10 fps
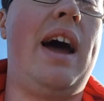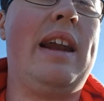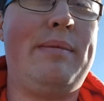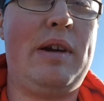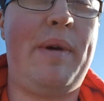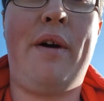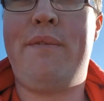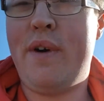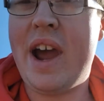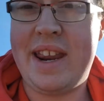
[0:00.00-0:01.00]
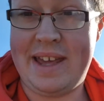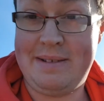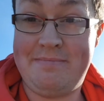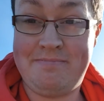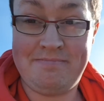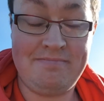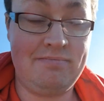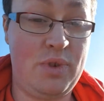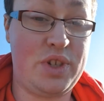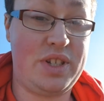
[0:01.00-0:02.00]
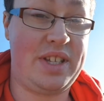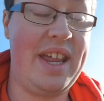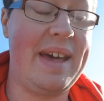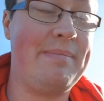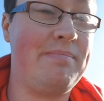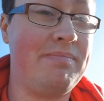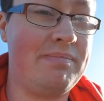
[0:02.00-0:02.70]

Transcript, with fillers: and I'm on about a Friday, which is today.